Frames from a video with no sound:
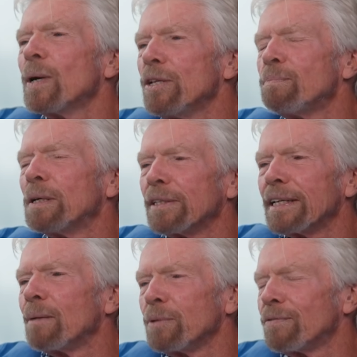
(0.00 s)
when you're building
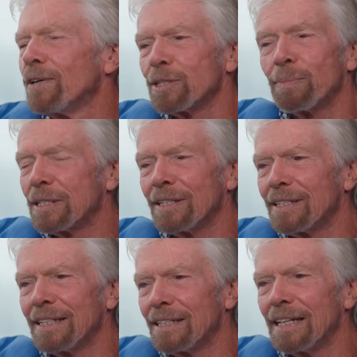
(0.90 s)
up your first
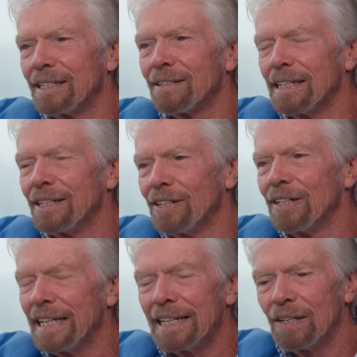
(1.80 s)
business, it's it's
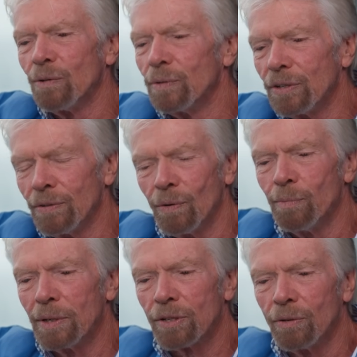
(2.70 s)
in, you're
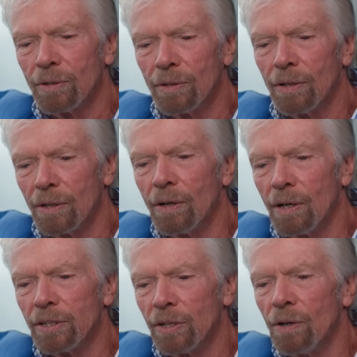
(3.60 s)
almost
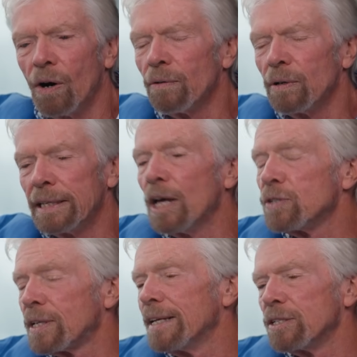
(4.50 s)
you're, oh, in
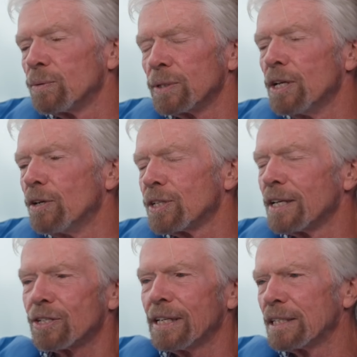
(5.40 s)
those days there was no
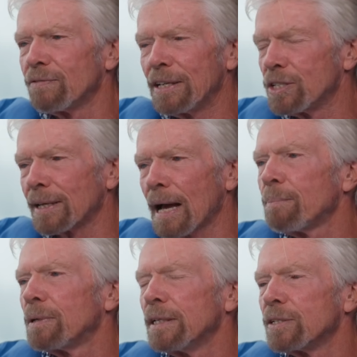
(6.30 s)
such thing as venture
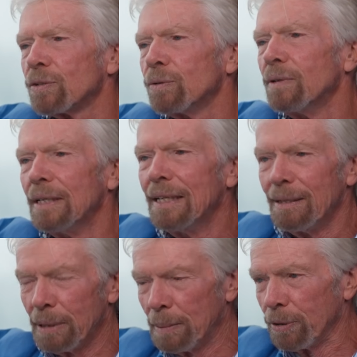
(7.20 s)
capitalists or
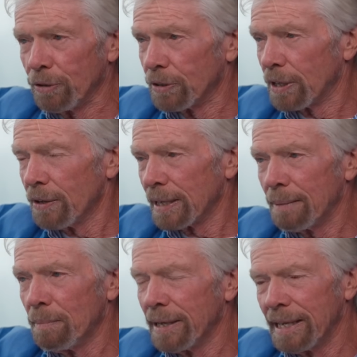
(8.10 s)
people you could go and
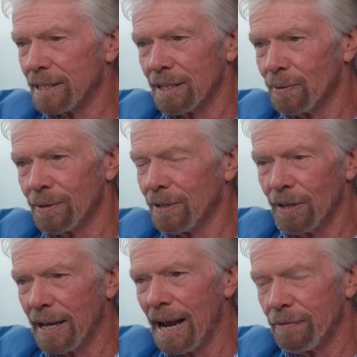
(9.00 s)
get money. So you
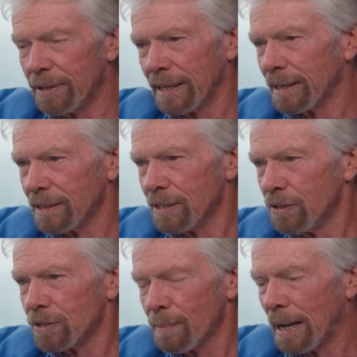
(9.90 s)
know everything
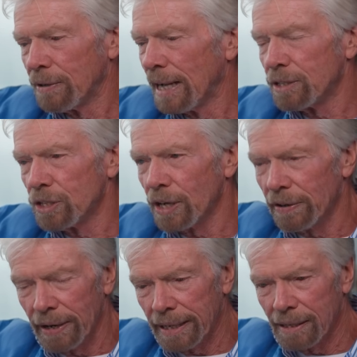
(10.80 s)
you somehow had to
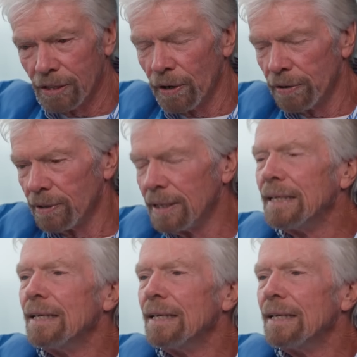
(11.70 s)
generate your own